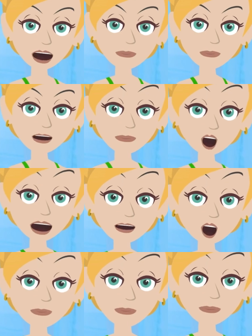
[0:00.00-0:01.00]
I'm the
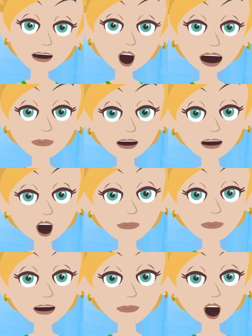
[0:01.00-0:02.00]
discoverer of the
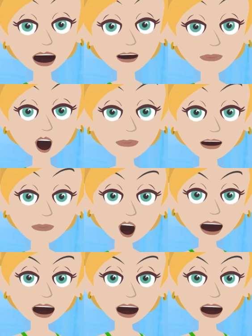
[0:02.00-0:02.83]
problems.